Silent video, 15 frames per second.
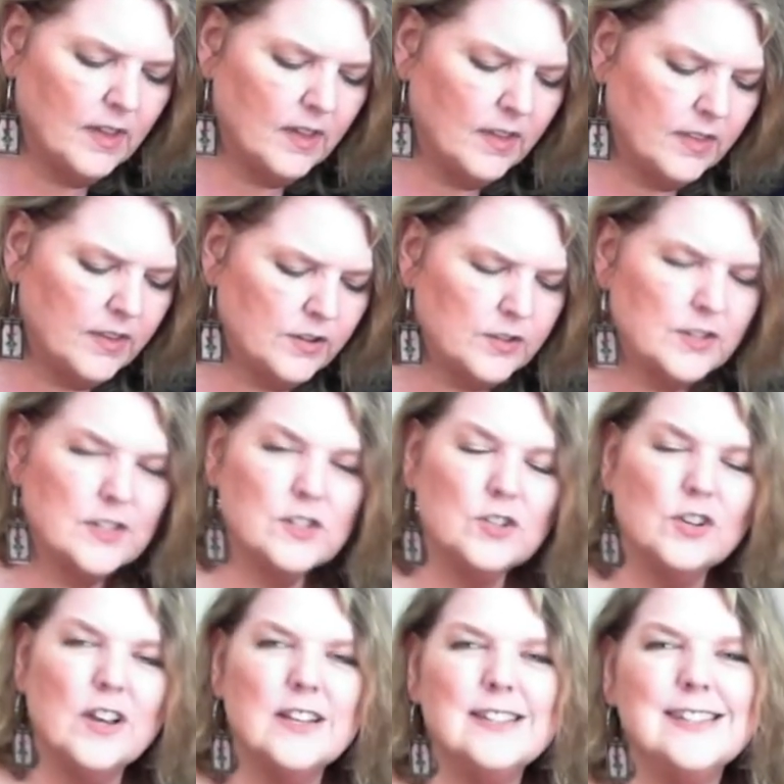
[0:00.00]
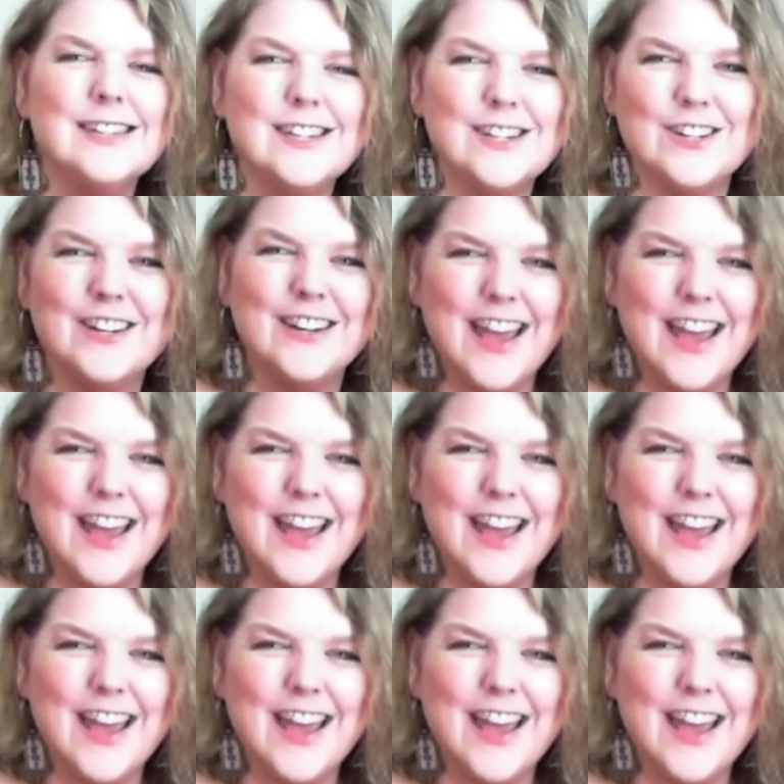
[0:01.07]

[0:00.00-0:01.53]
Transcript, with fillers: there's this transition